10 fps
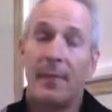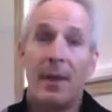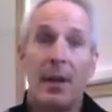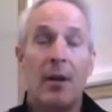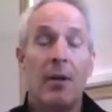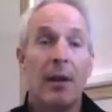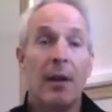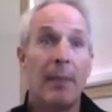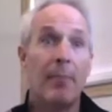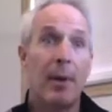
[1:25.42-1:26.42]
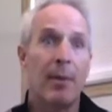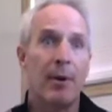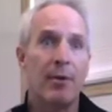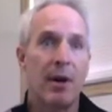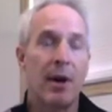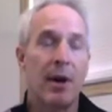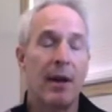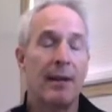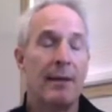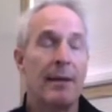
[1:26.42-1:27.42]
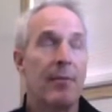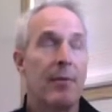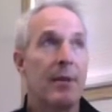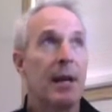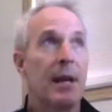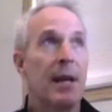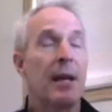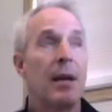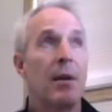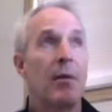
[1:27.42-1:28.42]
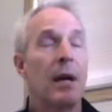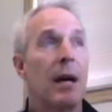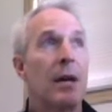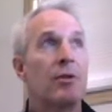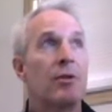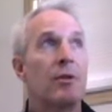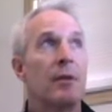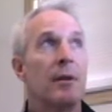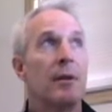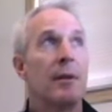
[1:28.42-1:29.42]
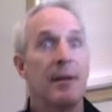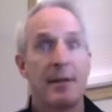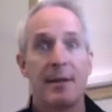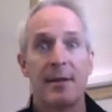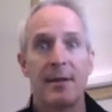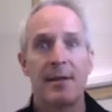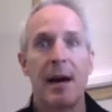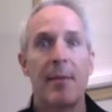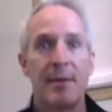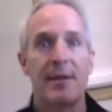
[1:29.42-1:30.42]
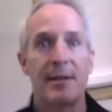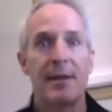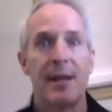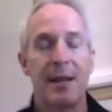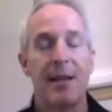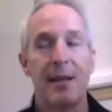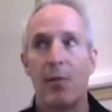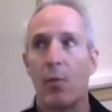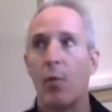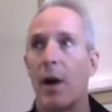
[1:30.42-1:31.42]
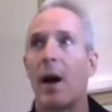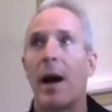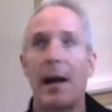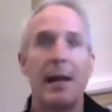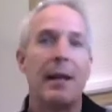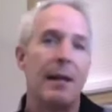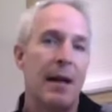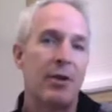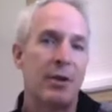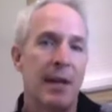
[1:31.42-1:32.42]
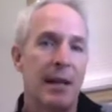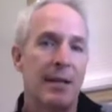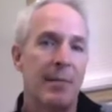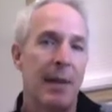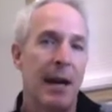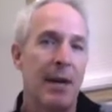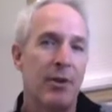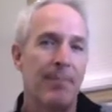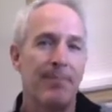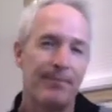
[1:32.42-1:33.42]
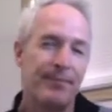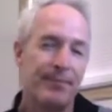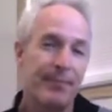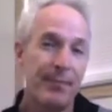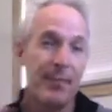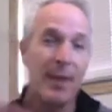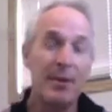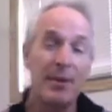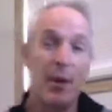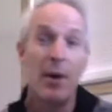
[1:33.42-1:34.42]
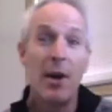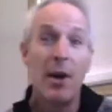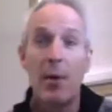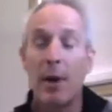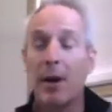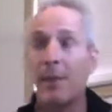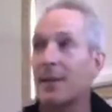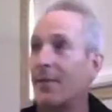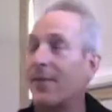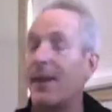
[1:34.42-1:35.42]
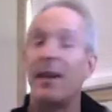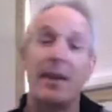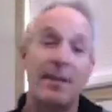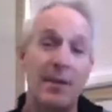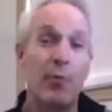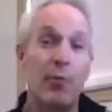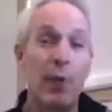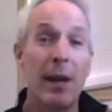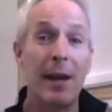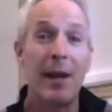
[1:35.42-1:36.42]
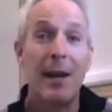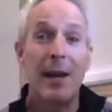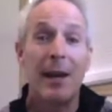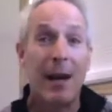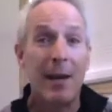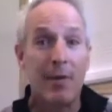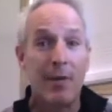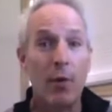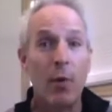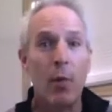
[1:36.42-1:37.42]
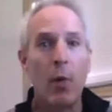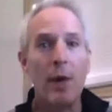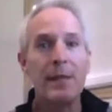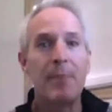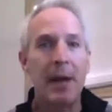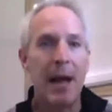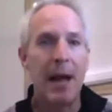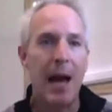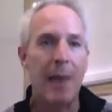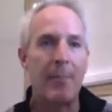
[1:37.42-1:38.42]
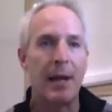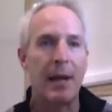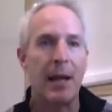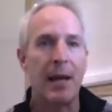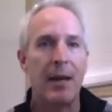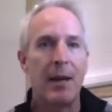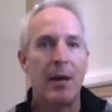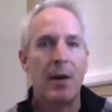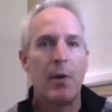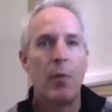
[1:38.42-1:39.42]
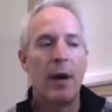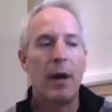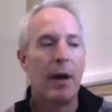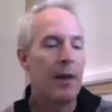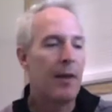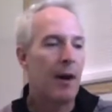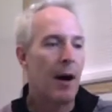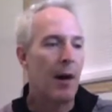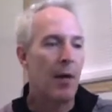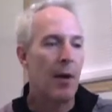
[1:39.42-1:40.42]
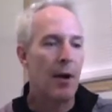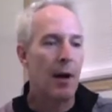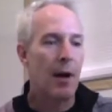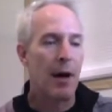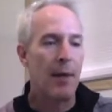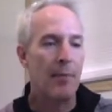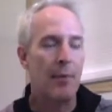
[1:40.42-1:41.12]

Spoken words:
a light bulb goes on and we say, gosh, is this the time? Is this the where I need to actually take some action? So when it comes to convenience, it's really kind of cool what's been happening with our